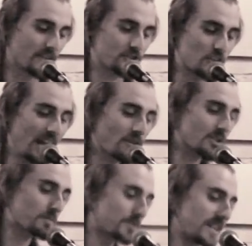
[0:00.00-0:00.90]
The
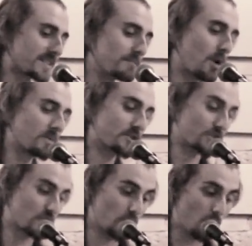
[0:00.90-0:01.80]
challenge presents moments
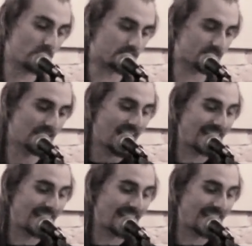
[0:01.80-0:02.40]
of choice